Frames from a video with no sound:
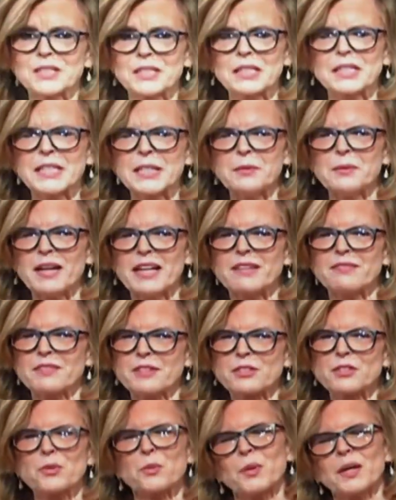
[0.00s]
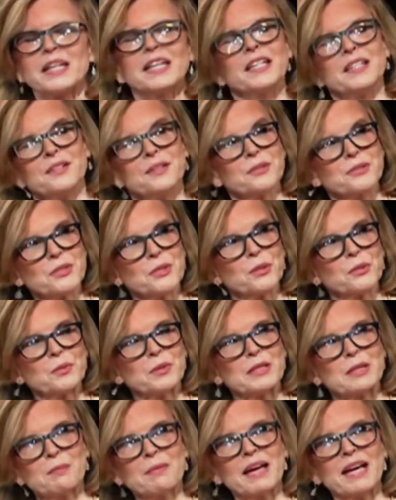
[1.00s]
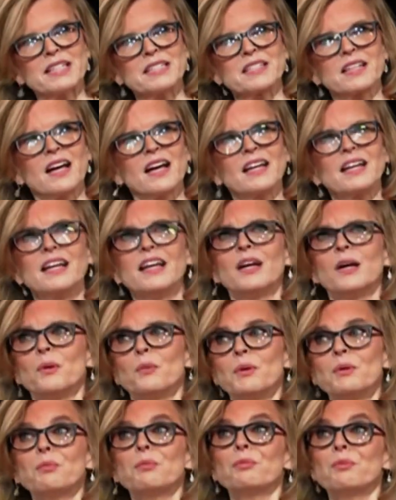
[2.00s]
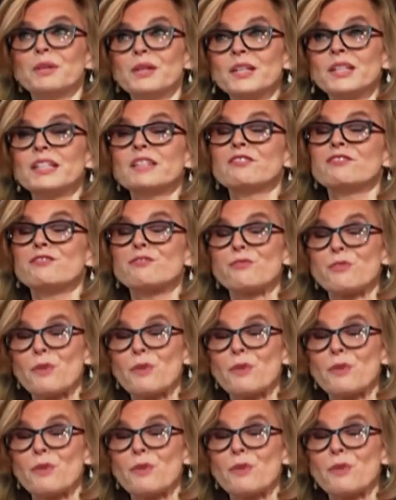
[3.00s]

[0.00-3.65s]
a little leeway if they're 20 years old with the mask on. We really